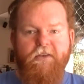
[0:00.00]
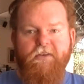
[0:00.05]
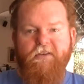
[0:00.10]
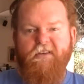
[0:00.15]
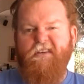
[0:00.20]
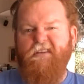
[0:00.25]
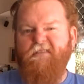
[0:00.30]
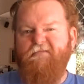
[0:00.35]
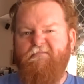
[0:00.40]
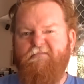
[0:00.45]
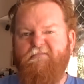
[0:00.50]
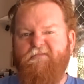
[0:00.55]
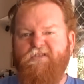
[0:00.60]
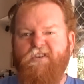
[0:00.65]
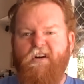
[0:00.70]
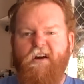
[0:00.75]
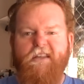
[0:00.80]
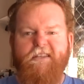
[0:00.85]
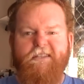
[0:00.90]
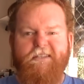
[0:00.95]
you could
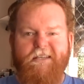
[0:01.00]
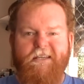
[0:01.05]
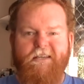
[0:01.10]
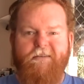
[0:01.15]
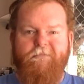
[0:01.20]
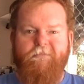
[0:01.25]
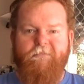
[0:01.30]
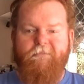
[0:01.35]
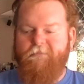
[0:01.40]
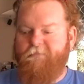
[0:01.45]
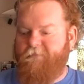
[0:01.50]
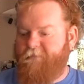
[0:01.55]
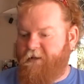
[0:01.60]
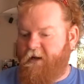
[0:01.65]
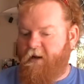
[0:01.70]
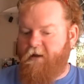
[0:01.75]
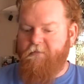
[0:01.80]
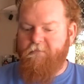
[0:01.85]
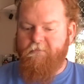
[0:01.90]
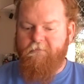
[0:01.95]
try and see, you
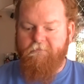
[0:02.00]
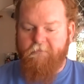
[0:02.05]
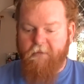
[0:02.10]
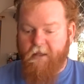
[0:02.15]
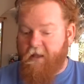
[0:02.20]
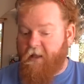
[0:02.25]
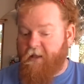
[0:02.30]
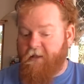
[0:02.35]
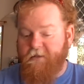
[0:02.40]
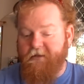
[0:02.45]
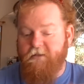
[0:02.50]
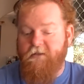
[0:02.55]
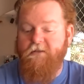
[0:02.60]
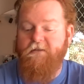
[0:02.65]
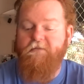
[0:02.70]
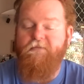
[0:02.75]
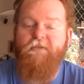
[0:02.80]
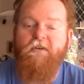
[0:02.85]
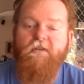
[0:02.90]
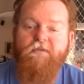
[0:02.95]
know, it's
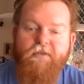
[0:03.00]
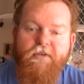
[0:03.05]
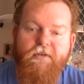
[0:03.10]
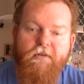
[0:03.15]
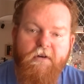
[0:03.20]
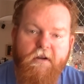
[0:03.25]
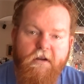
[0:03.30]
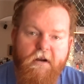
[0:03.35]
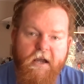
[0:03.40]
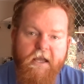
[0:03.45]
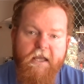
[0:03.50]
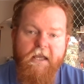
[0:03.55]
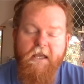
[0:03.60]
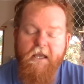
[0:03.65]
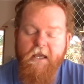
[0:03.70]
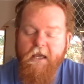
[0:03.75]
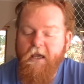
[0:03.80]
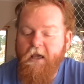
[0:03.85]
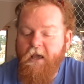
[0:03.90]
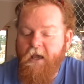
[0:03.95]
just food for thought, guy.
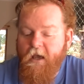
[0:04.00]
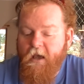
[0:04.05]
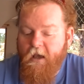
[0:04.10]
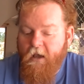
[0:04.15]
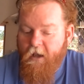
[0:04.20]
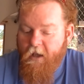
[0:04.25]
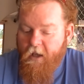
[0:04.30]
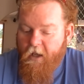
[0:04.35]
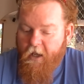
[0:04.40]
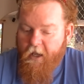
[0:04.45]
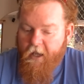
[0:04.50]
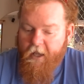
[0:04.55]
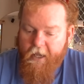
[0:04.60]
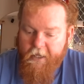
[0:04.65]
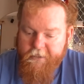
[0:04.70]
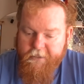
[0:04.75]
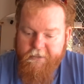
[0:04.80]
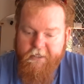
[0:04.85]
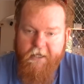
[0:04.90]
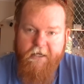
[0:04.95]

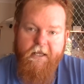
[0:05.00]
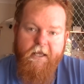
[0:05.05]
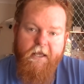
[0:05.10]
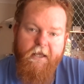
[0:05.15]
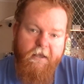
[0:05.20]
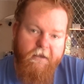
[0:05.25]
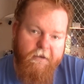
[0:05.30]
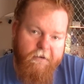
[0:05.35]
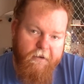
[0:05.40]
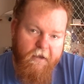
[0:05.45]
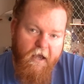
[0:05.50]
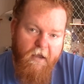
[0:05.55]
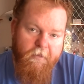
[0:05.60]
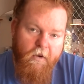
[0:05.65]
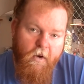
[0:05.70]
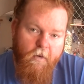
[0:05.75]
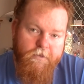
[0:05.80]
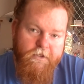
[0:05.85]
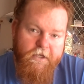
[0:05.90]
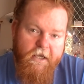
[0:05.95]
As I said, hope I
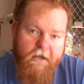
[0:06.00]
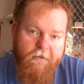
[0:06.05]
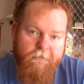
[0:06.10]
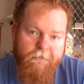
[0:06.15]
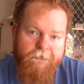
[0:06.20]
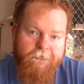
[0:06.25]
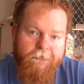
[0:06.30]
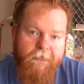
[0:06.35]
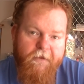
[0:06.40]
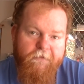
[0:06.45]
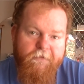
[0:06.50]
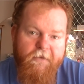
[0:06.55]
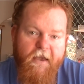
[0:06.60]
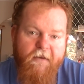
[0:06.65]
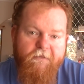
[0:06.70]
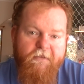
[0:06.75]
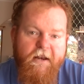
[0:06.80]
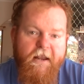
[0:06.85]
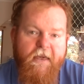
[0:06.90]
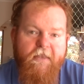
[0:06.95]
helped you out. If you
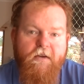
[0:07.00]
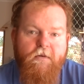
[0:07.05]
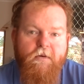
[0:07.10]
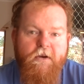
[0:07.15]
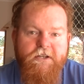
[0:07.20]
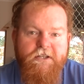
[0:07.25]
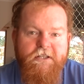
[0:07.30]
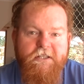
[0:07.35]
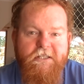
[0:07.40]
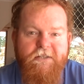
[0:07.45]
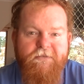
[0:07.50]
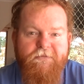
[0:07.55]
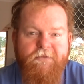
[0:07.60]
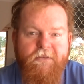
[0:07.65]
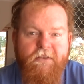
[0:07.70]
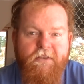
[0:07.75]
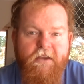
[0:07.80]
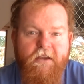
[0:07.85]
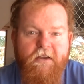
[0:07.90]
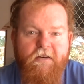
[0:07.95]
have any other questions, if
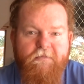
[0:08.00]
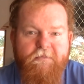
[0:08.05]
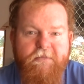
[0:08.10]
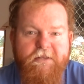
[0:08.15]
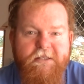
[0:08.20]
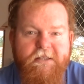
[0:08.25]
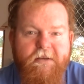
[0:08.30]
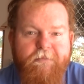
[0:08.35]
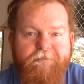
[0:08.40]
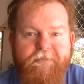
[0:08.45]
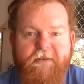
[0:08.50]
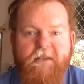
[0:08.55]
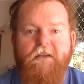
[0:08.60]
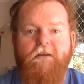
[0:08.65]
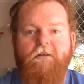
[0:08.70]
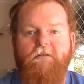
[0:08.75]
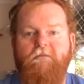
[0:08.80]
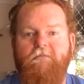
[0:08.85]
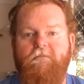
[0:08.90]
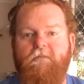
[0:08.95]
you think I've missed something
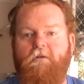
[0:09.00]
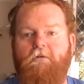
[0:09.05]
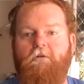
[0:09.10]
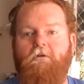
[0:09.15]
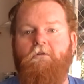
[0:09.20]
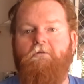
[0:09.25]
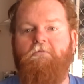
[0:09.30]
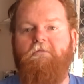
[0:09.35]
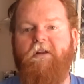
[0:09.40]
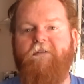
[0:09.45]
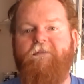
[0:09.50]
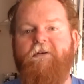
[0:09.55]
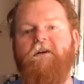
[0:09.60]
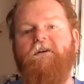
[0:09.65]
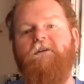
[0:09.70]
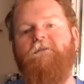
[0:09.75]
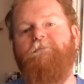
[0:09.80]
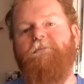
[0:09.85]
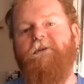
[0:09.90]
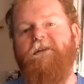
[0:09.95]
or whatever,
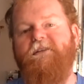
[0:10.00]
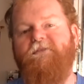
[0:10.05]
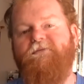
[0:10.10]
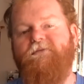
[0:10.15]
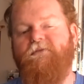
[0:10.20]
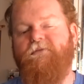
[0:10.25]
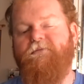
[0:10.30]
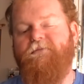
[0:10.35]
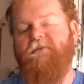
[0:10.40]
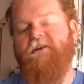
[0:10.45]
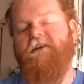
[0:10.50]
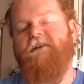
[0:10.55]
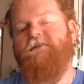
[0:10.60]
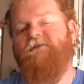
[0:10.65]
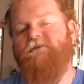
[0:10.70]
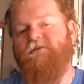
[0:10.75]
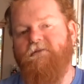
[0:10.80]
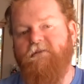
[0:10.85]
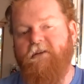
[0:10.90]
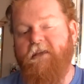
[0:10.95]
please feel free
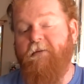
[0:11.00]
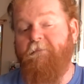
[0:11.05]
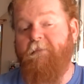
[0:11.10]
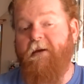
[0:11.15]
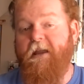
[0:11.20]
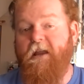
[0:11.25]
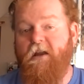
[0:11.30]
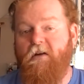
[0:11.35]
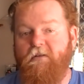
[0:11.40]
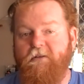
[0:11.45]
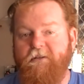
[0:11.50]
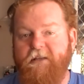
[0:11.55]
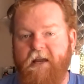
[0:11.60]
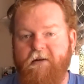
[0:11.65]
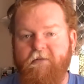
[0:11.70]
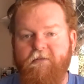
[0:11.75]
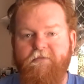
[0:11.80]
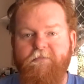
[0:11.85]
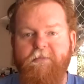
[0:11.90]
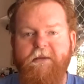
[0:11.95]
to get back in
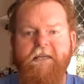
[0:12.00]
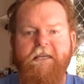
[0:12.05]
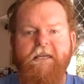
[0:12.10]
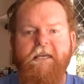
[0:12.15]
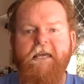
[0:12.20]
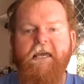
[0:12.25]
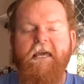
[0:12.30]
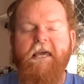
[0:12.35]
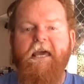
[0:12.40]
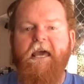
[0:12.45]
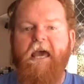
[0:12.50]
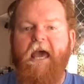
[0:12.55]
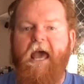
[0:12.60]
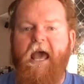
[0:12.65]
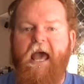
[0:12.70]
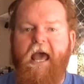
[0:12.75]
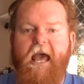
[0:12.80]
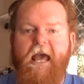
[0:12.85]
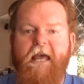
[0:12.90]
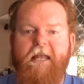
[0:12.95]
contact with me.
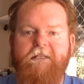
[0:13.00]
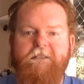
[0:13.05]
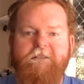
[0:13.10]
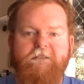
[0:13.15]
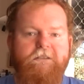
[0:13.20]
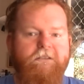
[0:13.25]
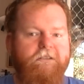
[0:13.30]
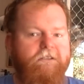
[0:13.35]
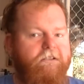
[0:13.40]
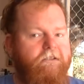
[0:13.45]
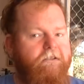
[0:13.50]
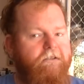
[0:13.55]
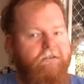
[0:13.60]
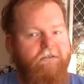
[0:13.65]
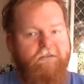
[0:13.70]
And,